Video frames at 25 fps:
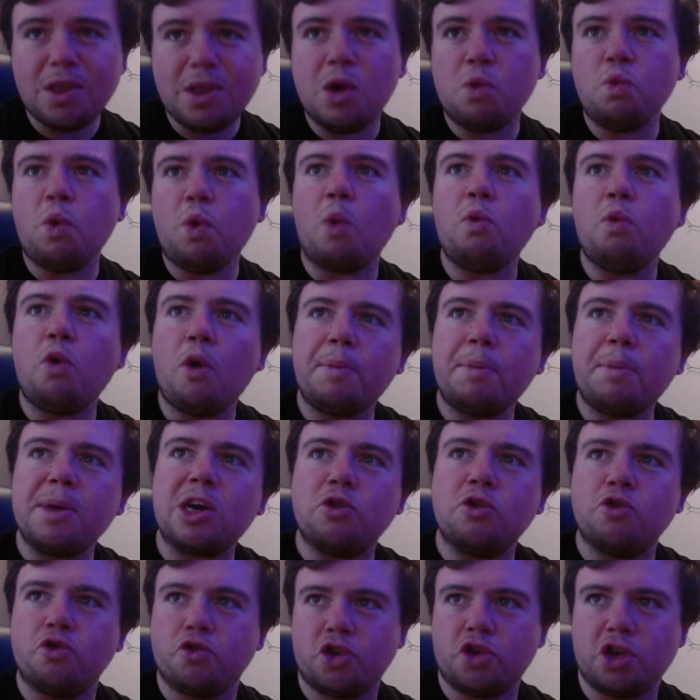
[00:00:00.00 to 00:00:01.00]
What would be
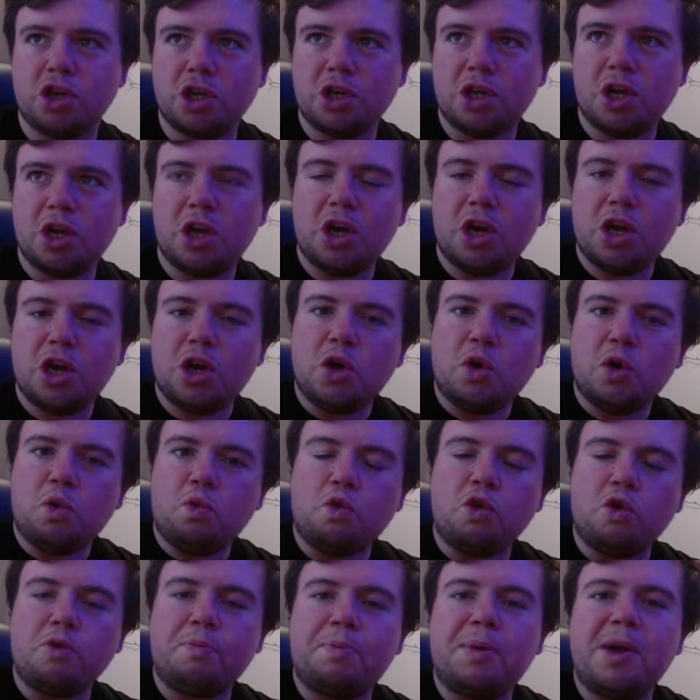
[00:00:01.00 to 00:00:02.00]
good
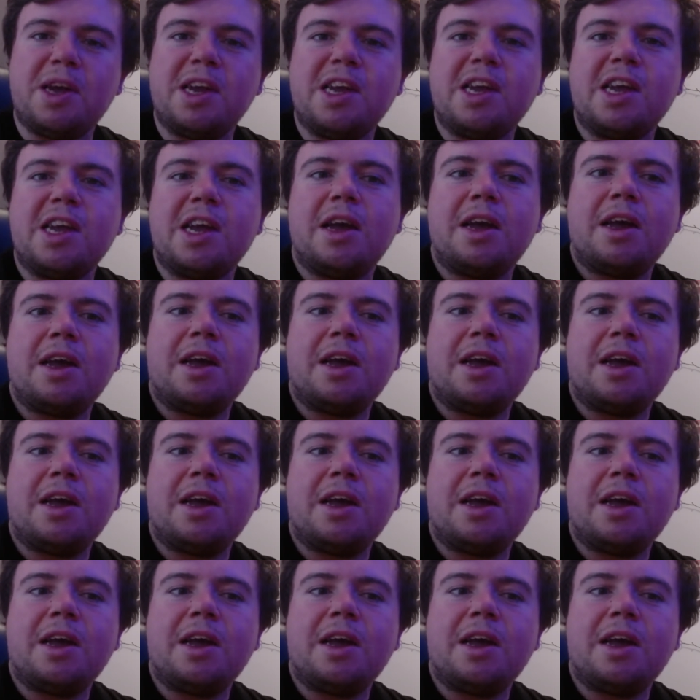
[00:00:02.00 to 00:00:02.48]
would be